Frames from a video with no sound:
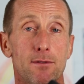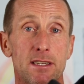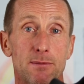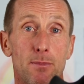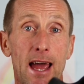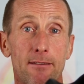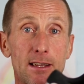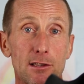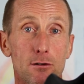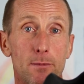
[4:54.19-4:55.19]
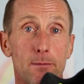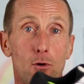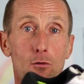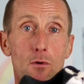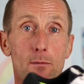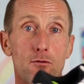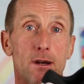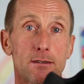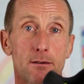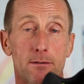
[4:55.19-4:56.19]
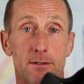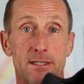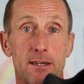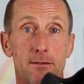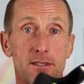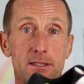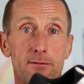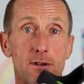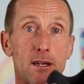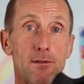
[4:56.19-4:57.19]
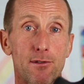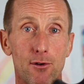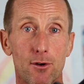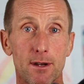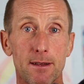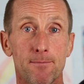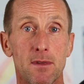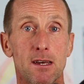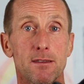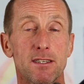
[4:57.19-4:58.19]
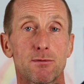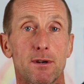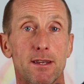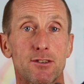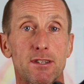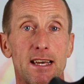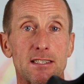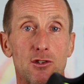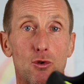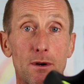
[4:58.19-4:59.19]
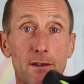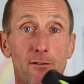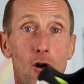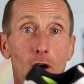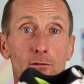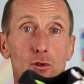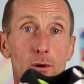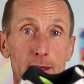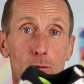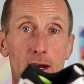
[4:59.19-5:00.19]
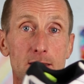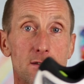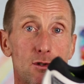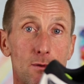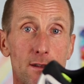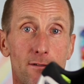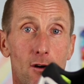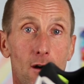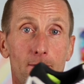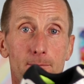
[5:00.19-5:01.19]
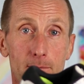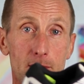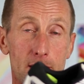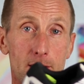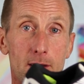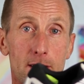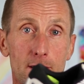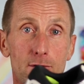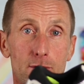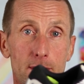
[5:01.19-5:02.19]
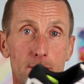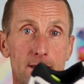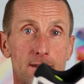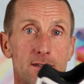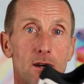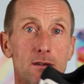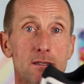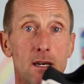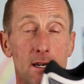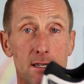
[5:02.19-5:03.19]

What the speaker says: This having a little bit more rubber under it instead of 17-13. This one actually has a 25-21, so 25 in the heel, 21 in the toes.